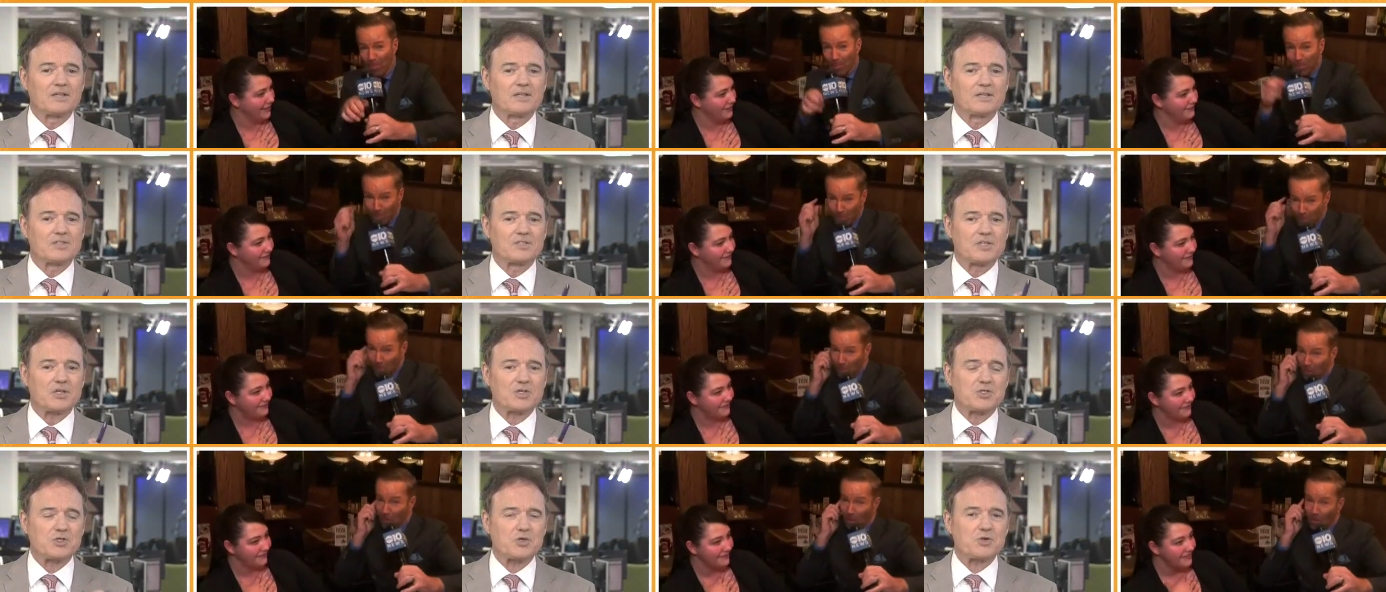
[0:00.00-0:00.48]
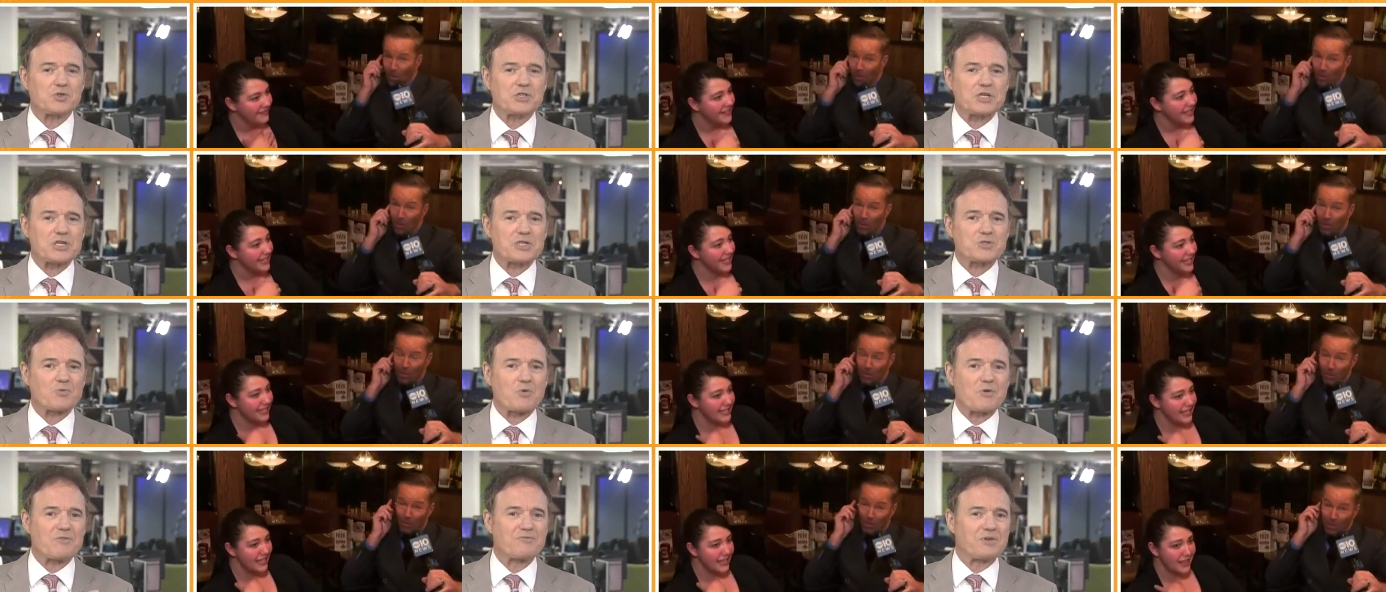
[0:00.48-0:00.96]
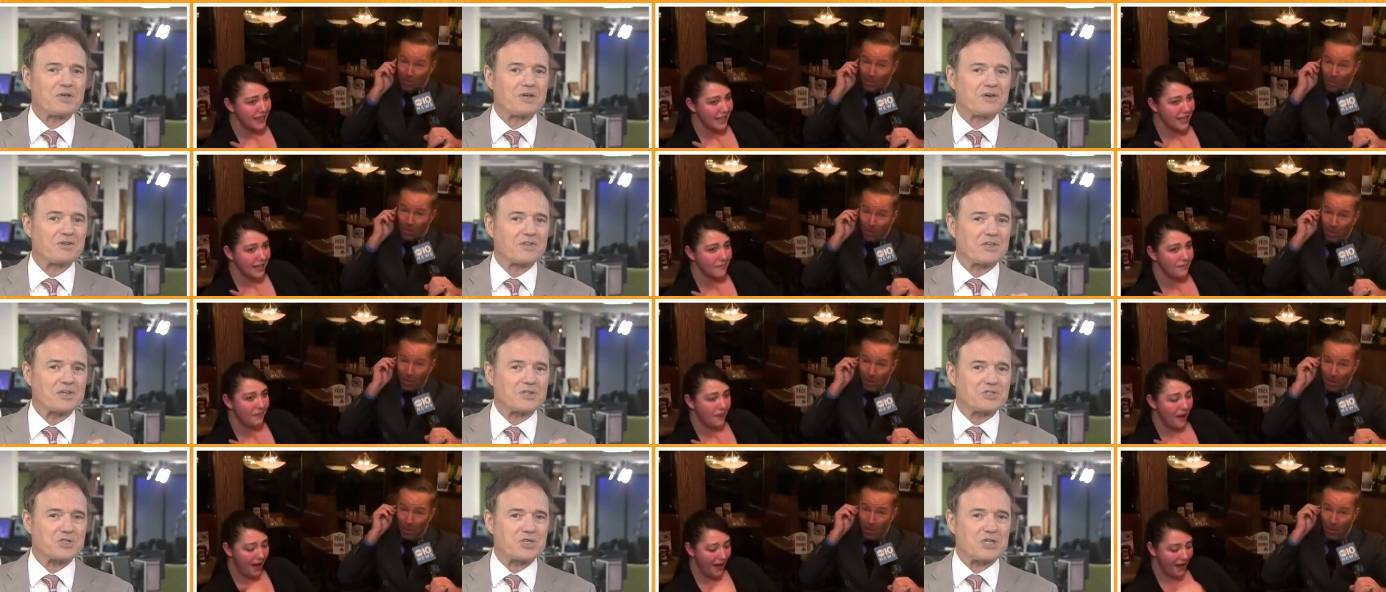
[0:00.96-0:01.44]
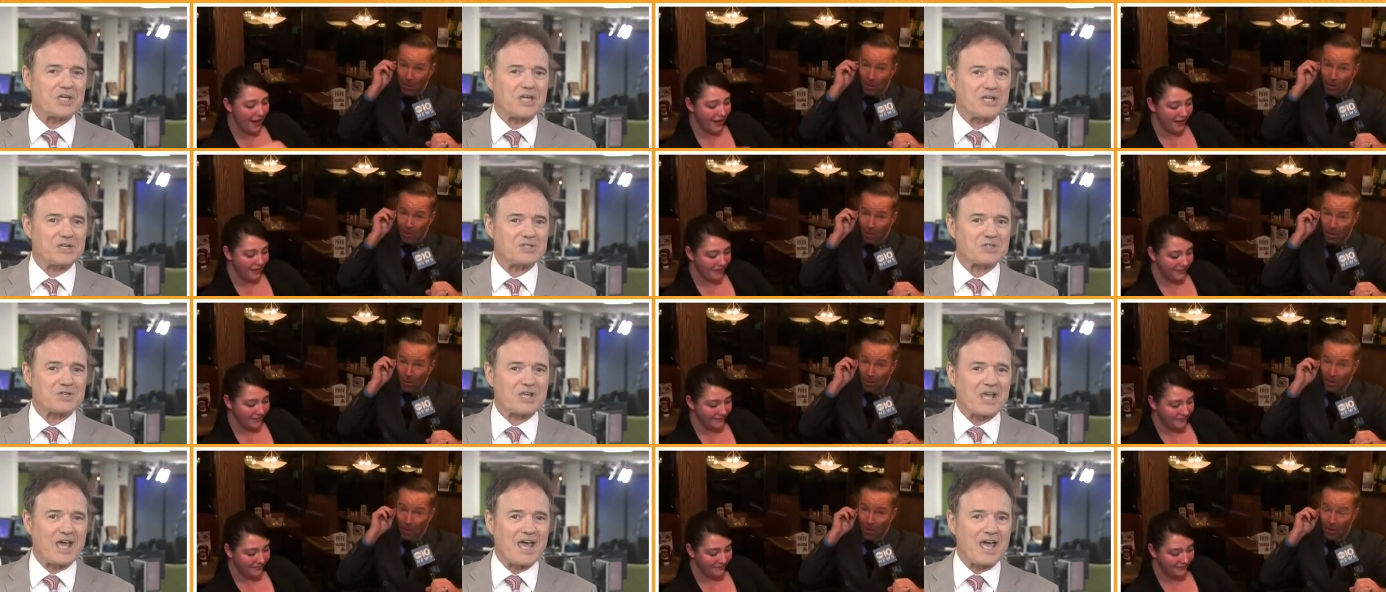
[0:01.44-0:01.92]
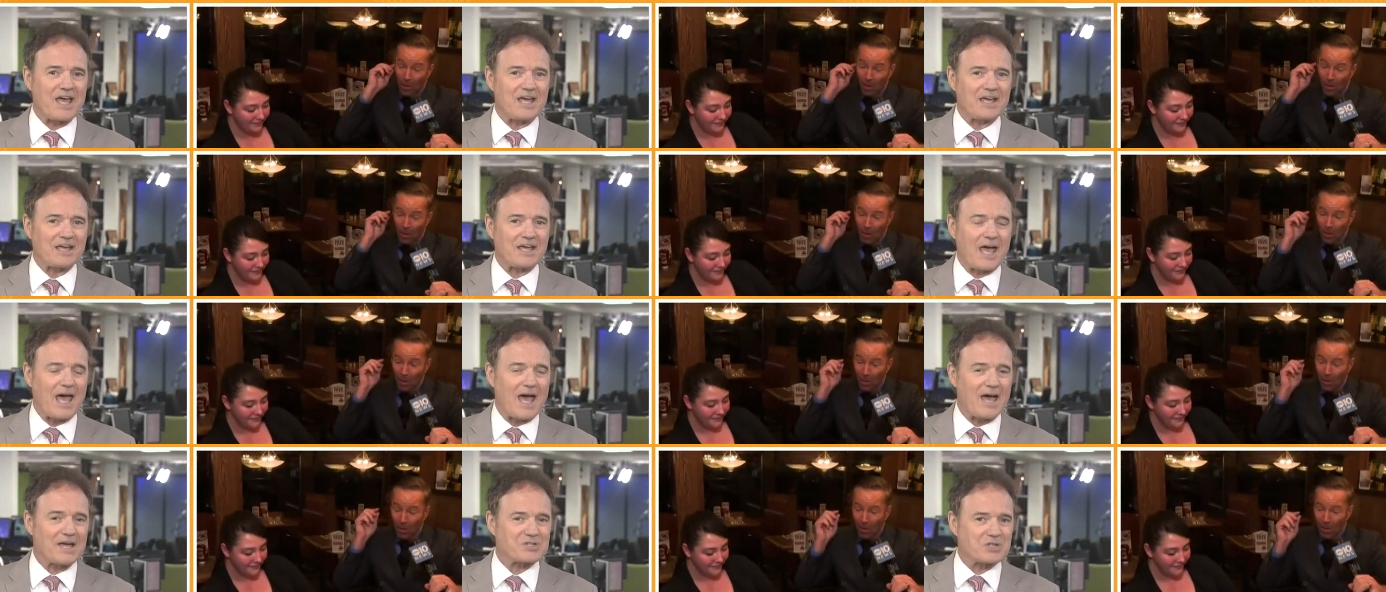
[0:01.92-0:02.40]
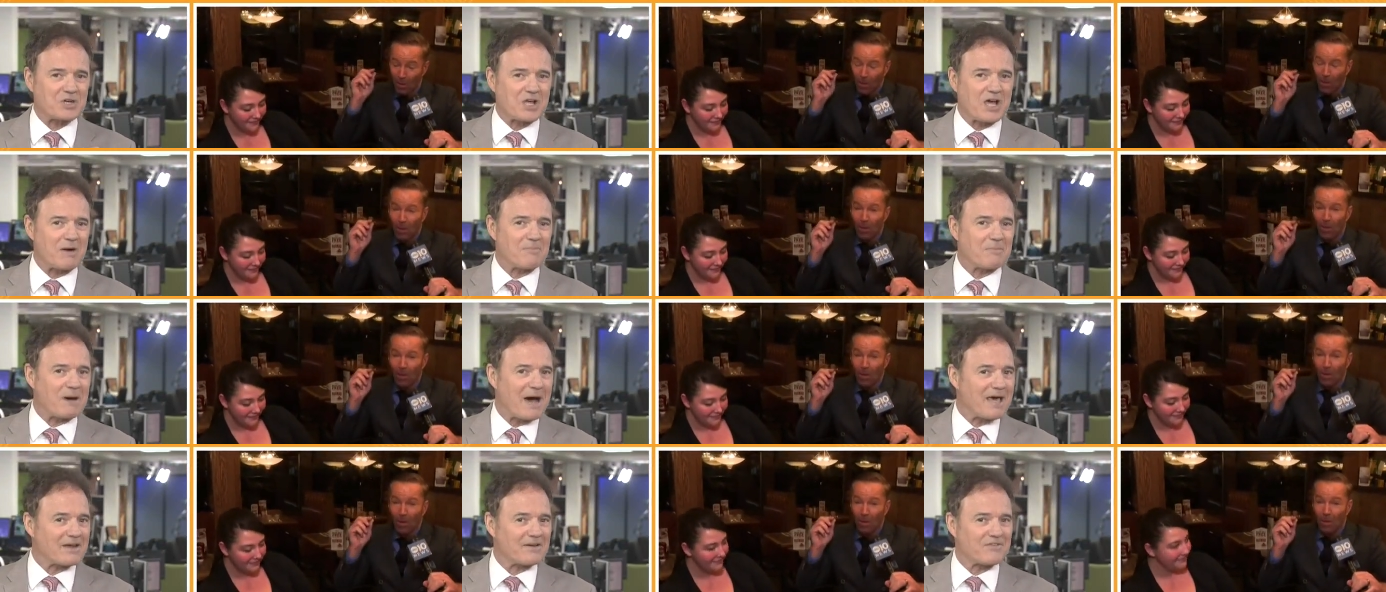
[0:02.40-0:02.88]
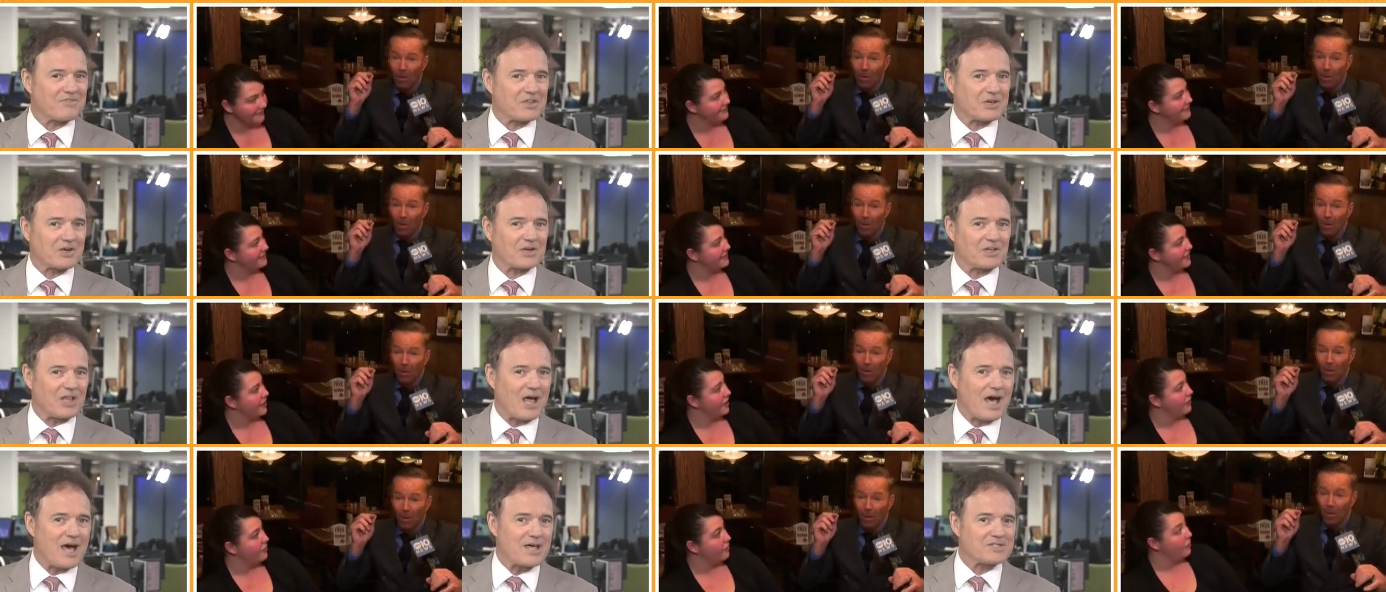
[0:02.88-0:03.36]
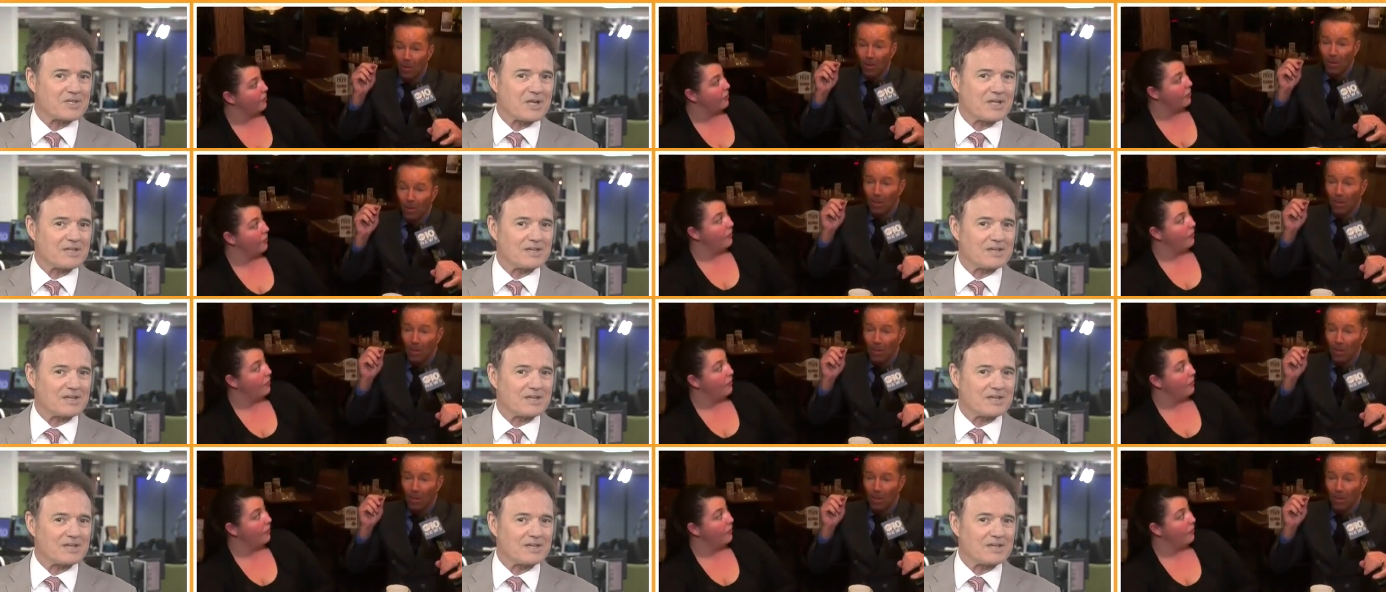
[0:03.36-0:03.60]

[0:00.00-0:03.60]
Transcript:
Speaker 1: Did you just reveal that cheesecake has come out of the closet